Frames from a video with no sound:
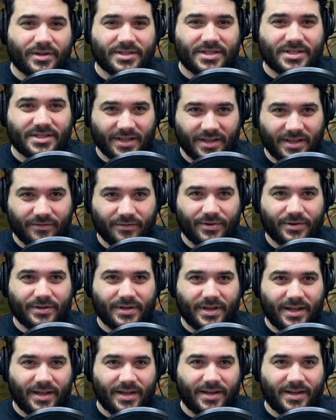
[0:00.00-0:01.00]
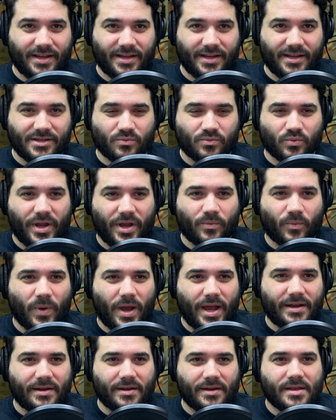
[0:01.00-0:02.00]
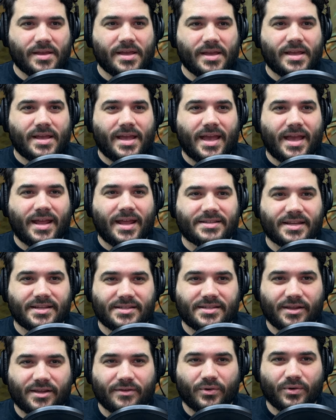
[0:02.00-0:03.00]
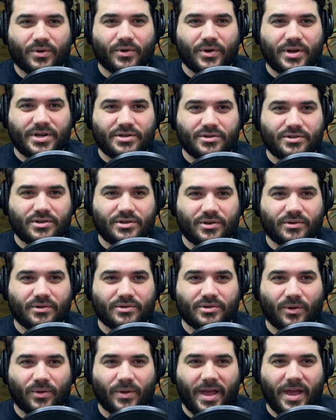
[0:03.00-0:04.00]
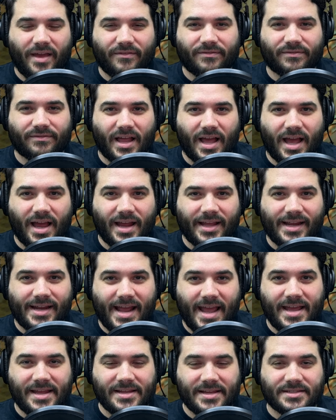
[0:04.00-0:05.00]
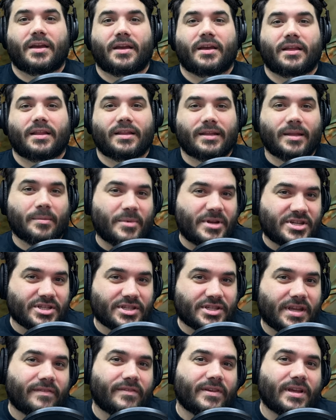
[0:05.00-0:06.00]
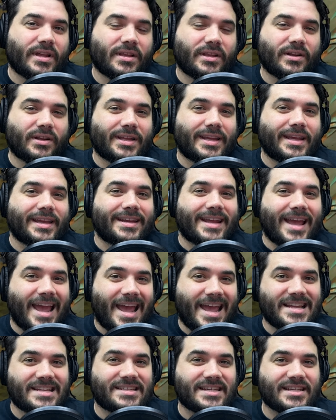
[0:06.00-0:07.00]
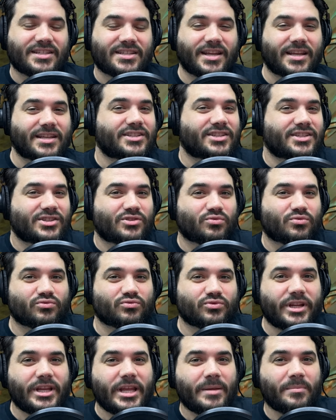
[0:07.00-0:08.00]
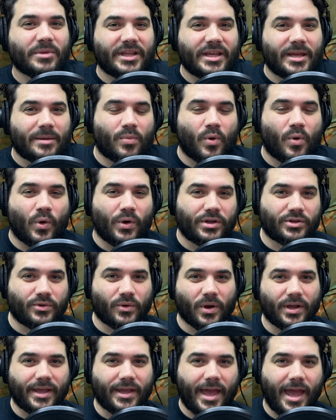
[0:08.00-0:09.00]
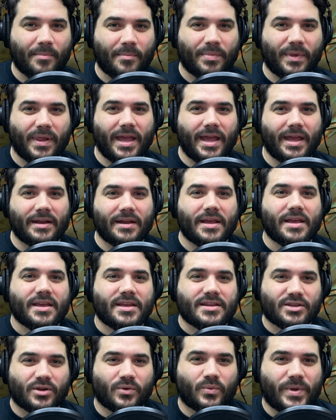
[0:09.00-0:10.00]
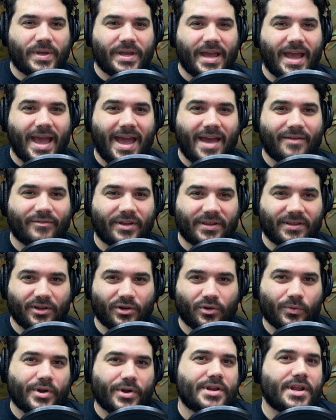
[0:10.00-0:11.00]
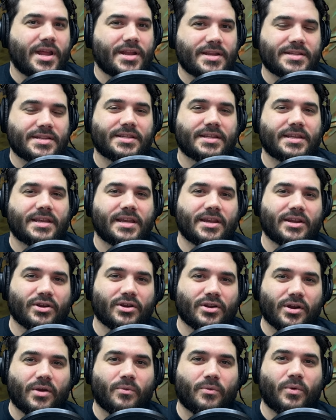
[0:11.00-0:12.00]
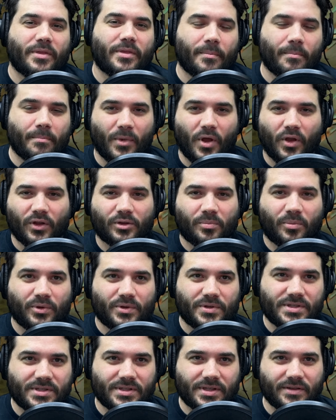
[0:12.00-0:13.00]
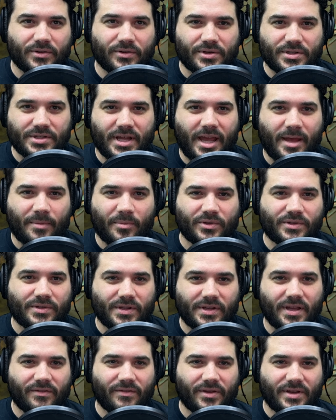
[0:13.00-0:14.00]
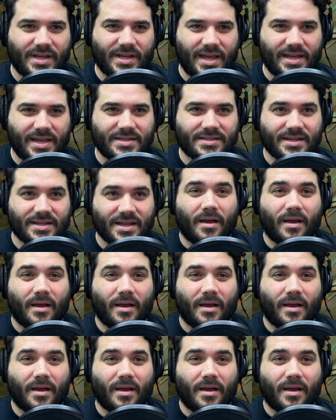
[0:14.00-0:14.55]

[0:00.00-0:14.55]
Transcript: Sliver. It is red/white, and it says Sliver creatures you control have flying and haste. Let me just give you a little hint. Haste is extremely important to our game plan, so we have a little redundancy here with multiple Slivers able to give us haste.